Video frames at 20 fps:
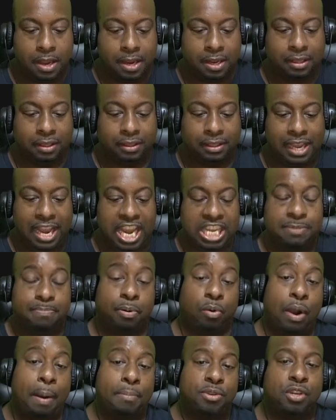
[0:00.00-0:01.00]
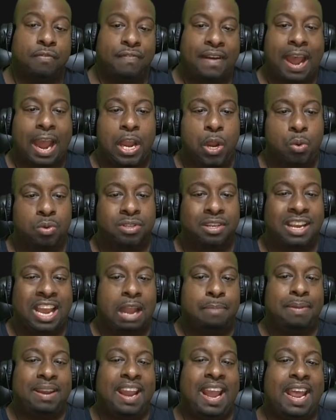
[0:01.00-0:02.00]
These parameter values can
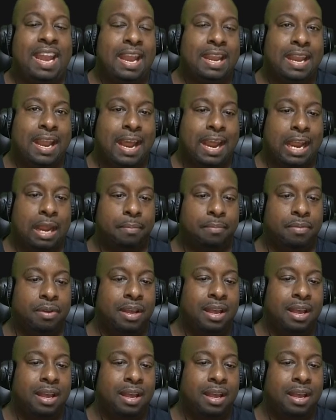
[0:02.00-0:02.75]
be any name.